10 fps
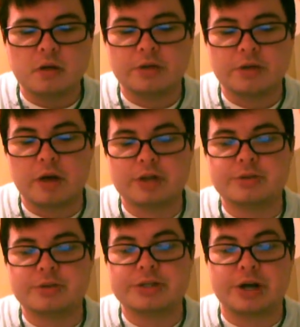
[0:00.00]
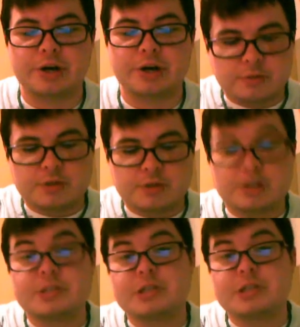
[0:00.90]
a derogatory term with
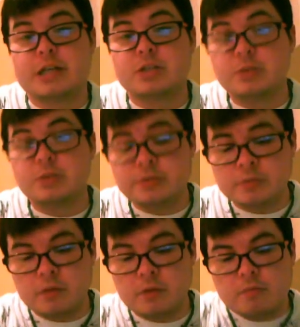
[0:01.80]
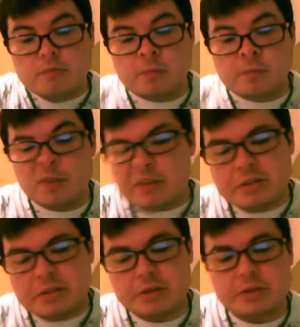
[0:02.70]
transsexual.
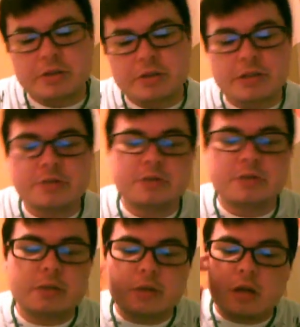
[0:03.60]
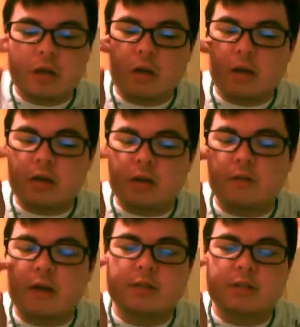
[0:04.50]
So a transsexual is someone who
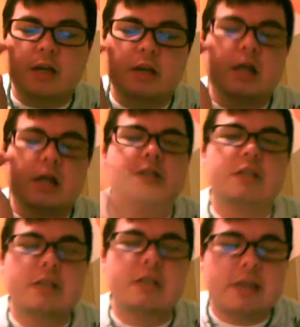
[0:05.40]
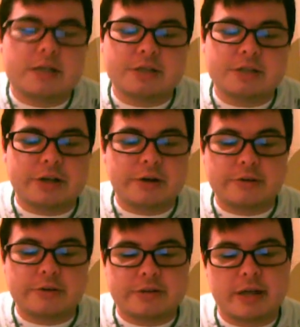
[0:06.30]
identifies psychologically as a gender
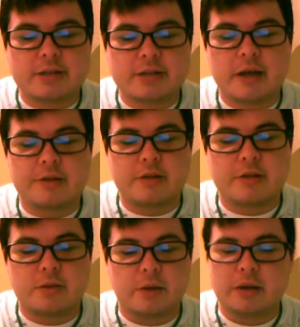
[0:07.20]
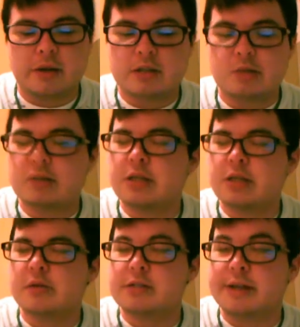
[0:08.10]
or sex other than the one to which they
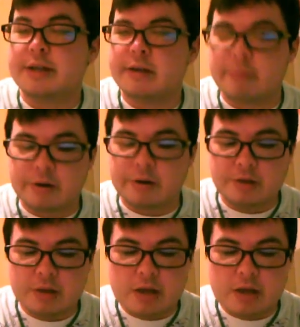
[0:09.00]
were assigned at birth.